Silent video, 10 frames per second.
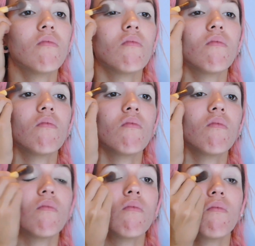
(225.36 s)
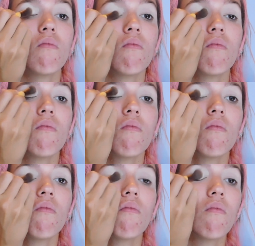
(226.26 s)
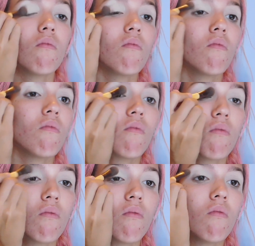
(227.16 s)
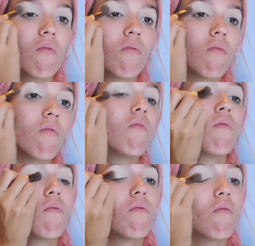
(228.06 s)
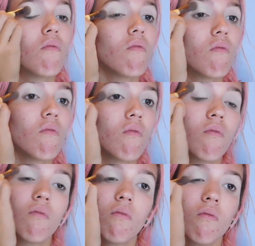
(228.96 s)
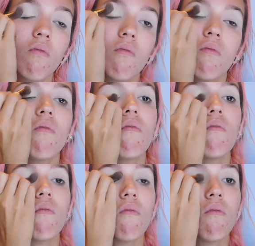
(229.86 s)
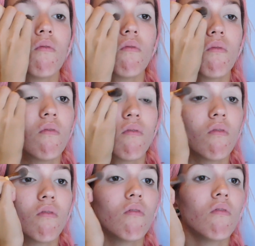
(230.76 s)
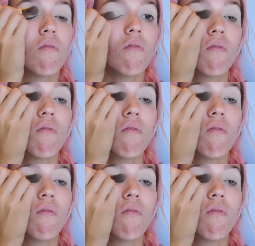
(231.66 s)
Nobody speaks.